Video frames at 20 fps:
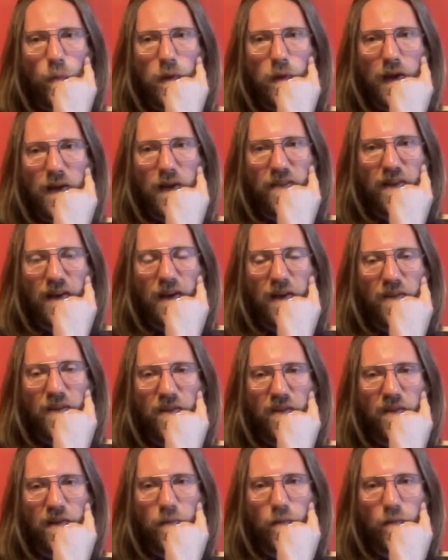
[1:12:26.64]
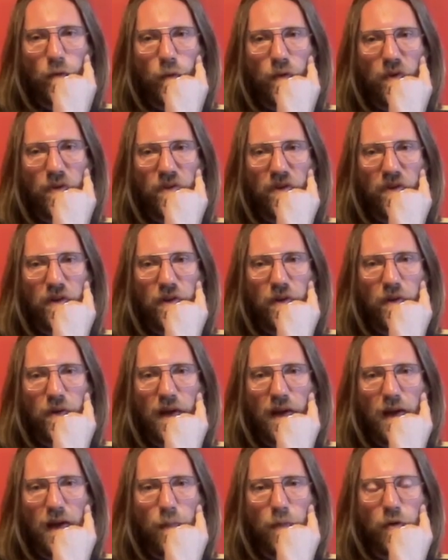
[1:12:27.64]
like that. I'm always
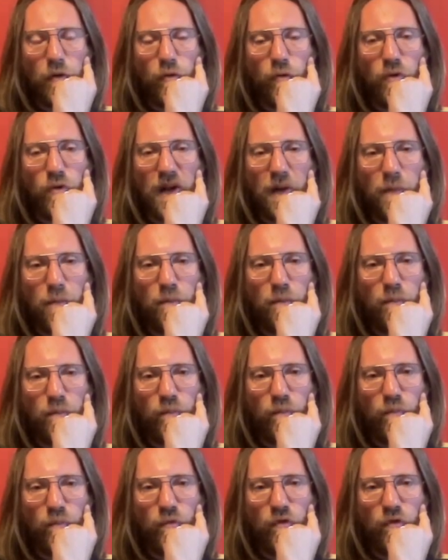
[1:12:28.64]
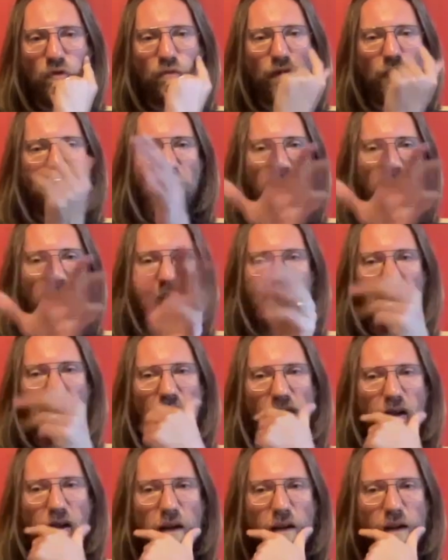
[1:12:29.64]
happy to do that. Just for that,
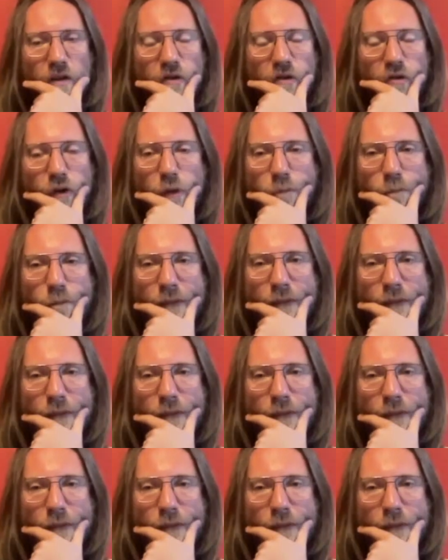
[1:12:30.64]
I'd let you know.